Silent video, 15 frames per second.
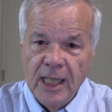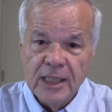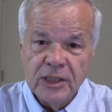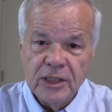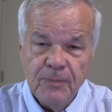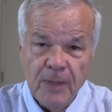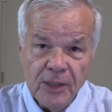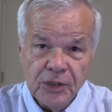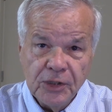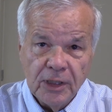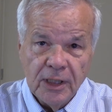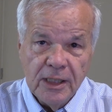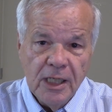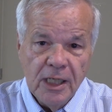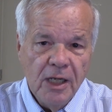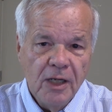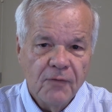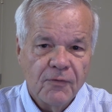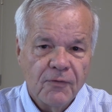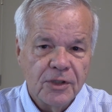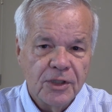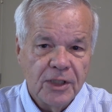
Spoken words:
especially for